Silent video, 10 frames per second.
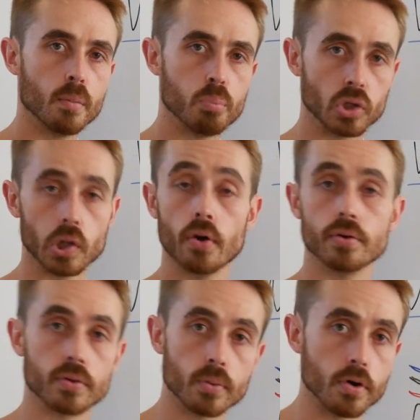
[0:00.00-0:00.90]
below
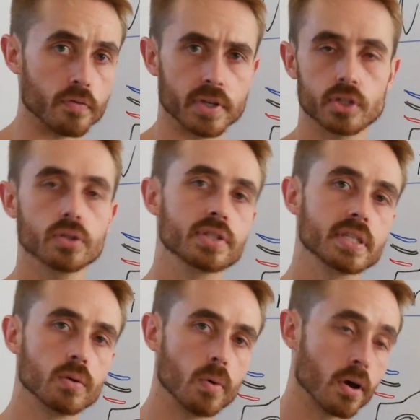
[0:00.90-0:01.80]
the roof. It should
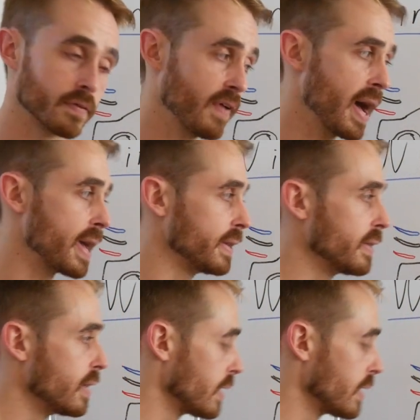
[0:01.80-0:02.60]
still work fine.